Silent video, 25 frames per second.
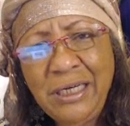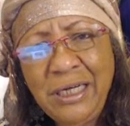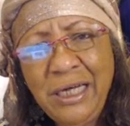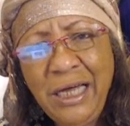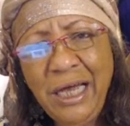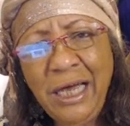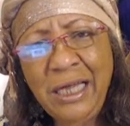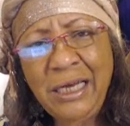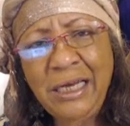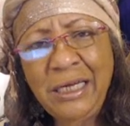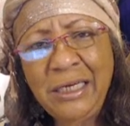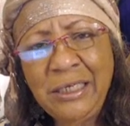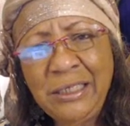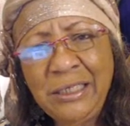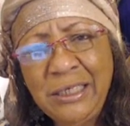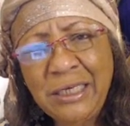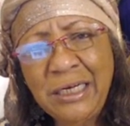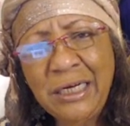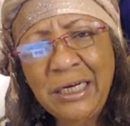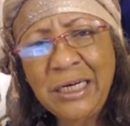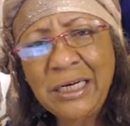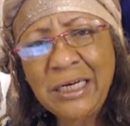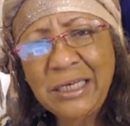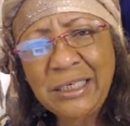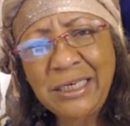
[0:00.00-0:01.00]
and he
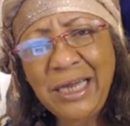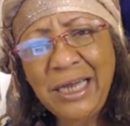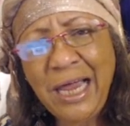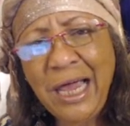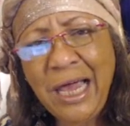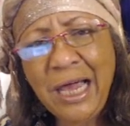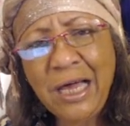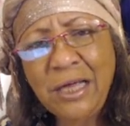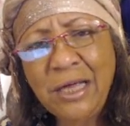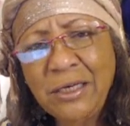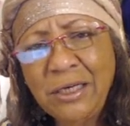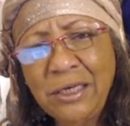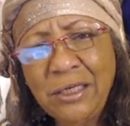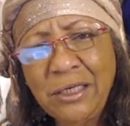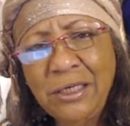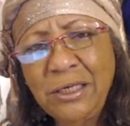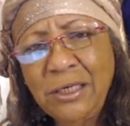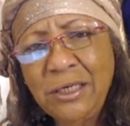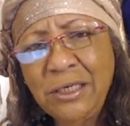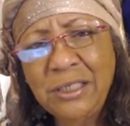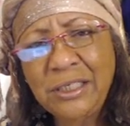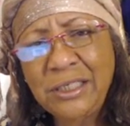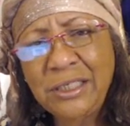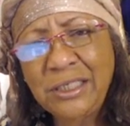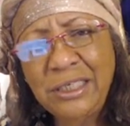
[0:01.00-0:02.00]
dug down a
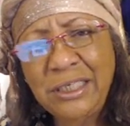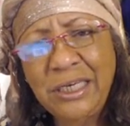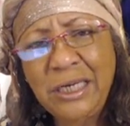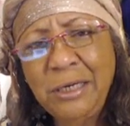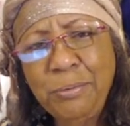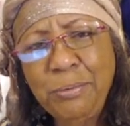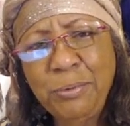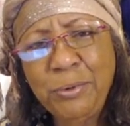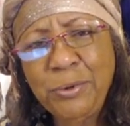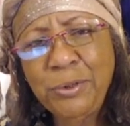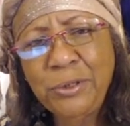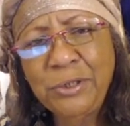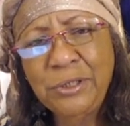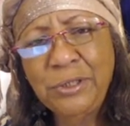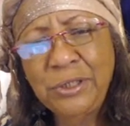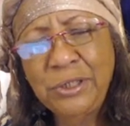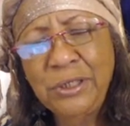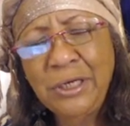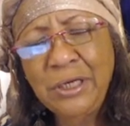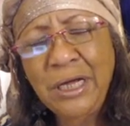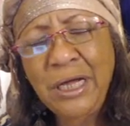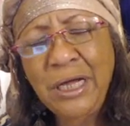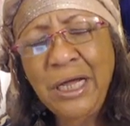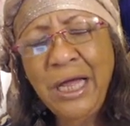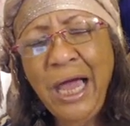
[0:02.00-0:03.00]
little deeper
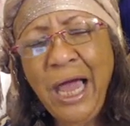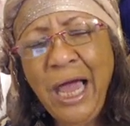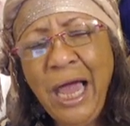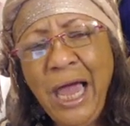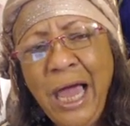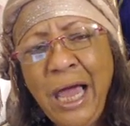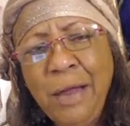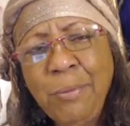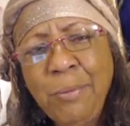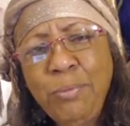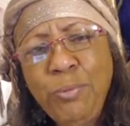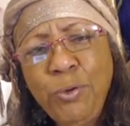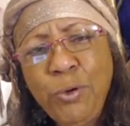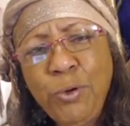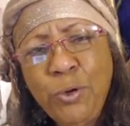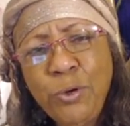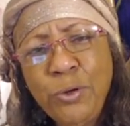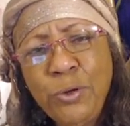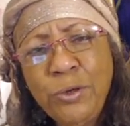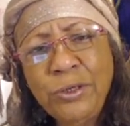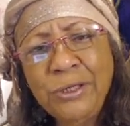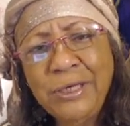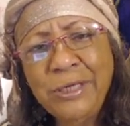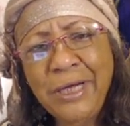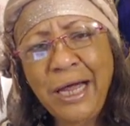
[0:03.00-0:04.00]
and
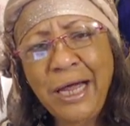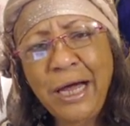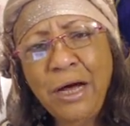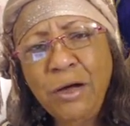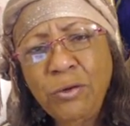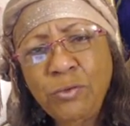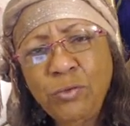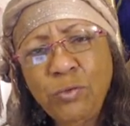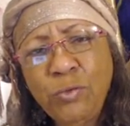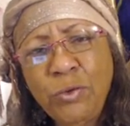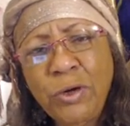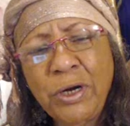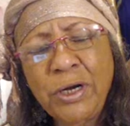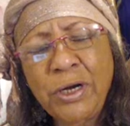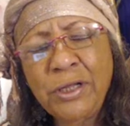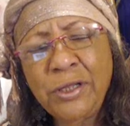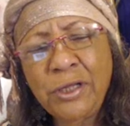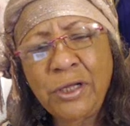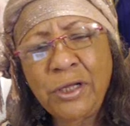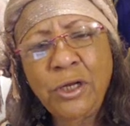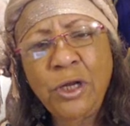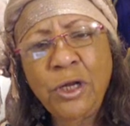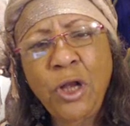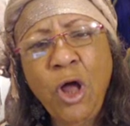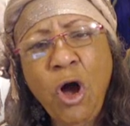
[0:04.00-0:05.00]
pulled out one of the
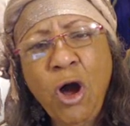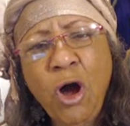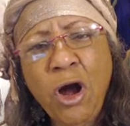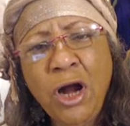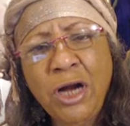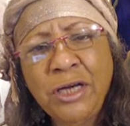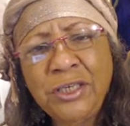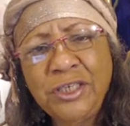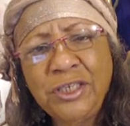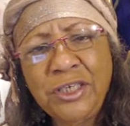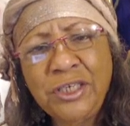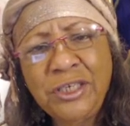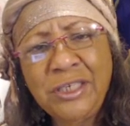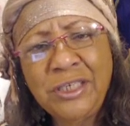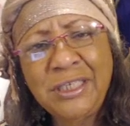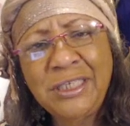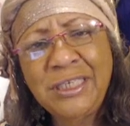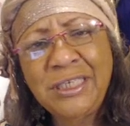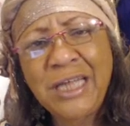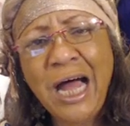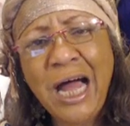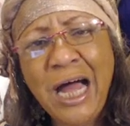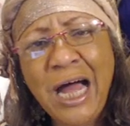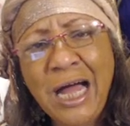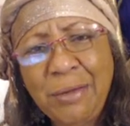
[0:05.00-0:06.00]
largest
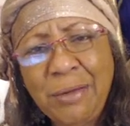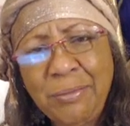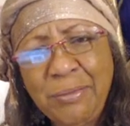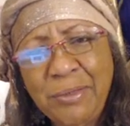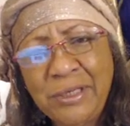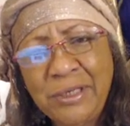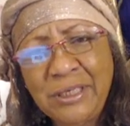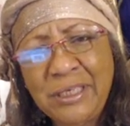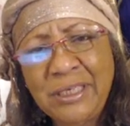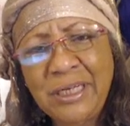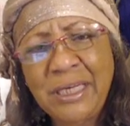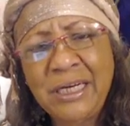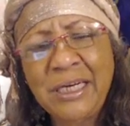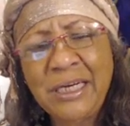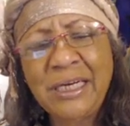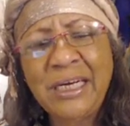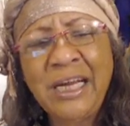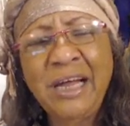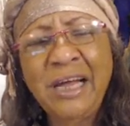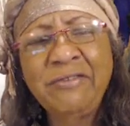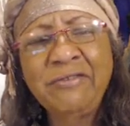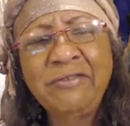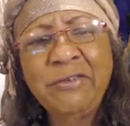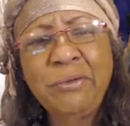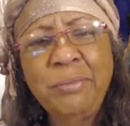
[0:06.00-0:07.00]
diamonds that had
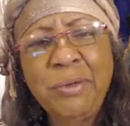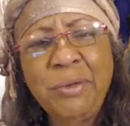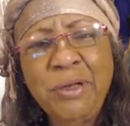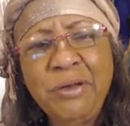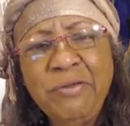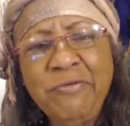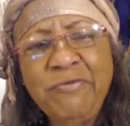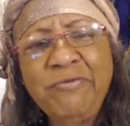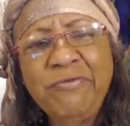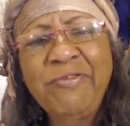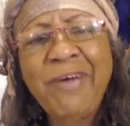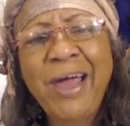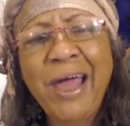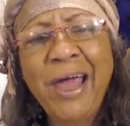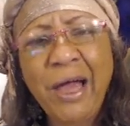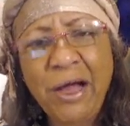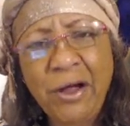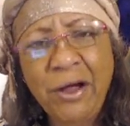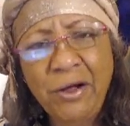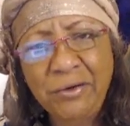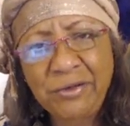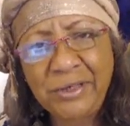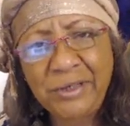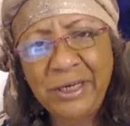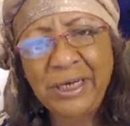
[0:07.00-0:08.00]
ever been
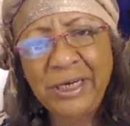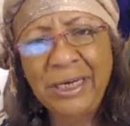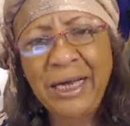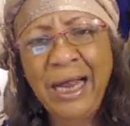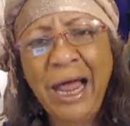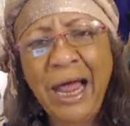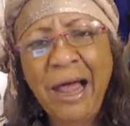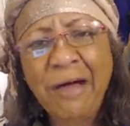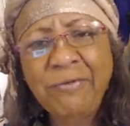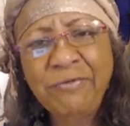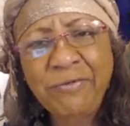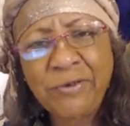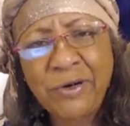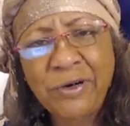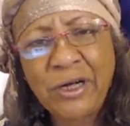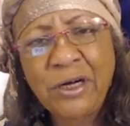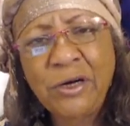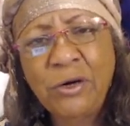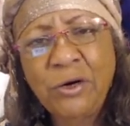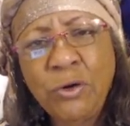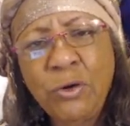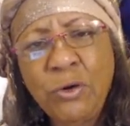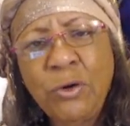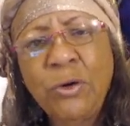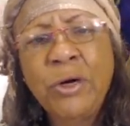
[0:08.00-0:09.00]
found in Africa
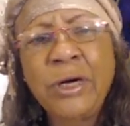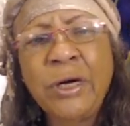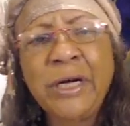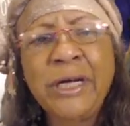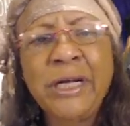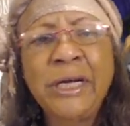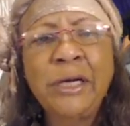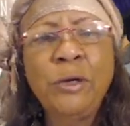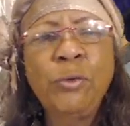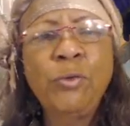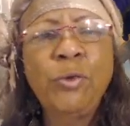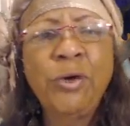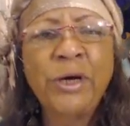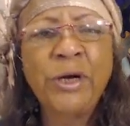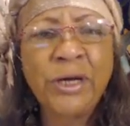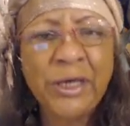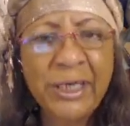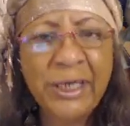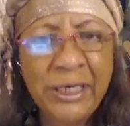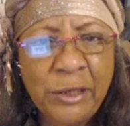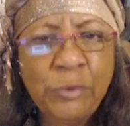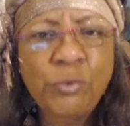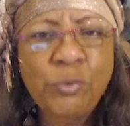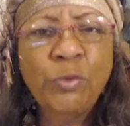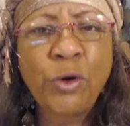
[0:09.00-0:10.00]
or anywhere
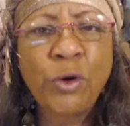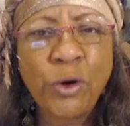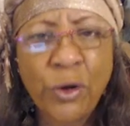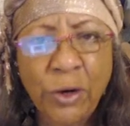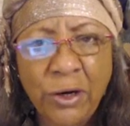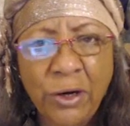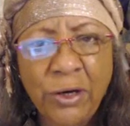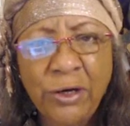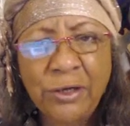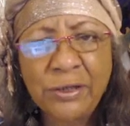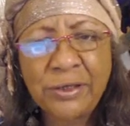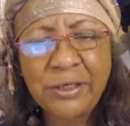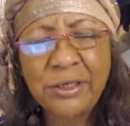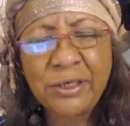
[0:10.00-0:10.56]
in the world.